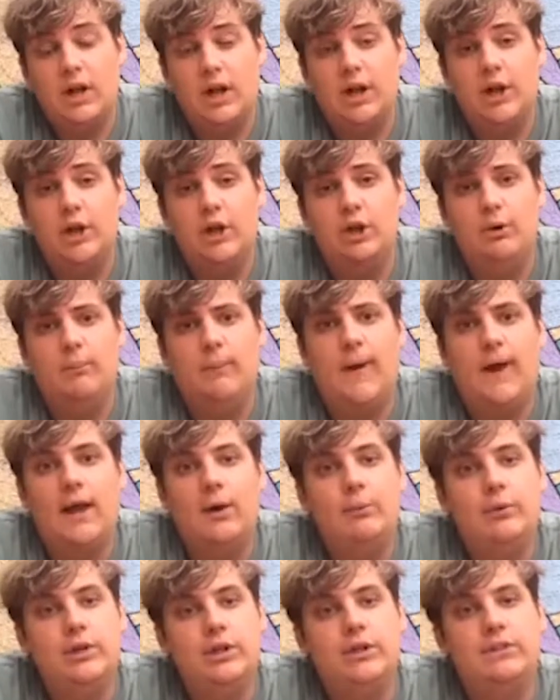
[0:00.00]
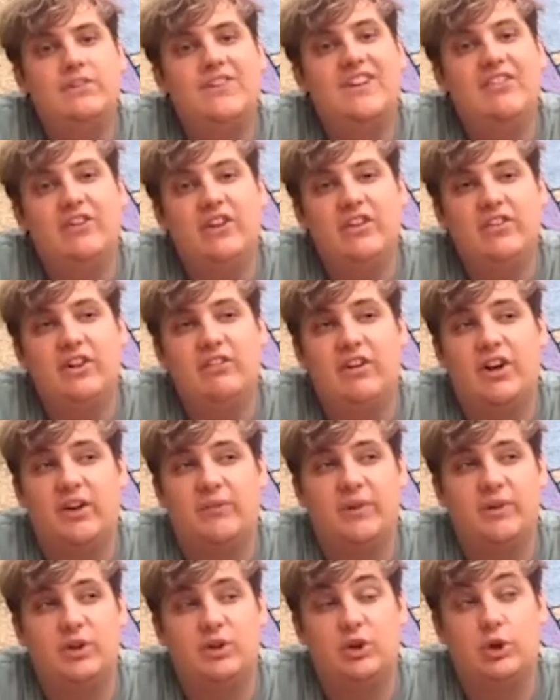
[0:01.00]
Um, I would definitely
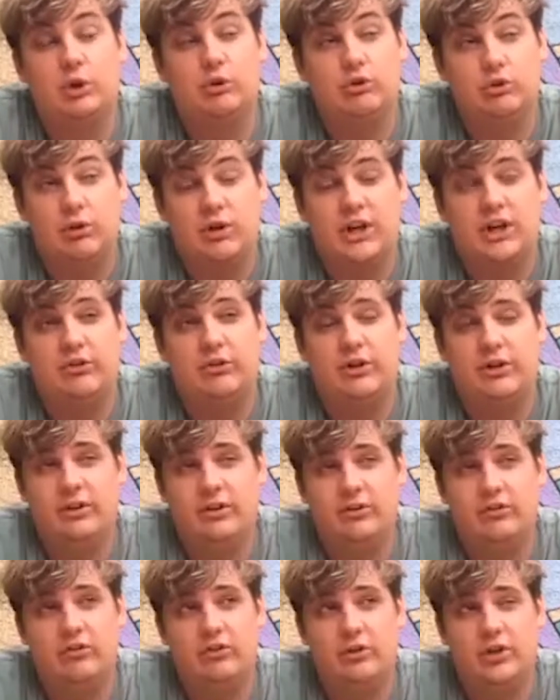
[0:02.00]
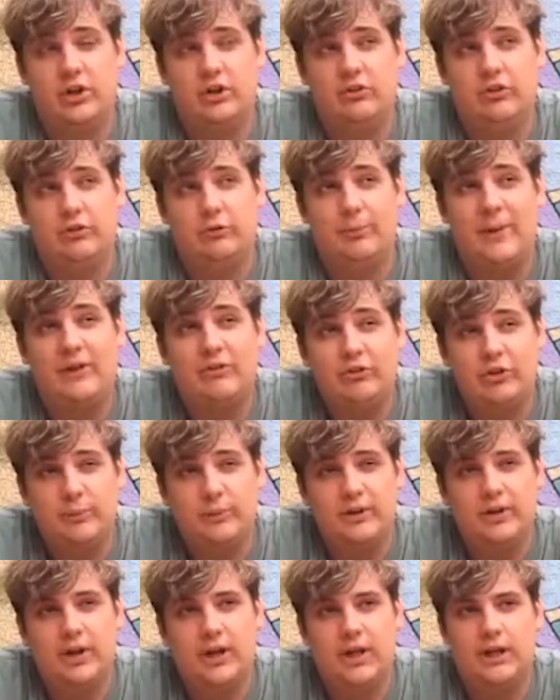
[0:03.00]
recommend Intercultura to another student, especially
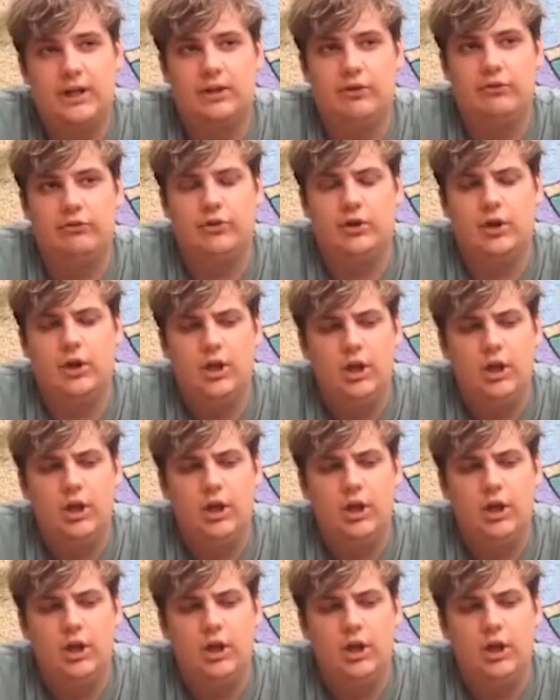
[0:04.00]
because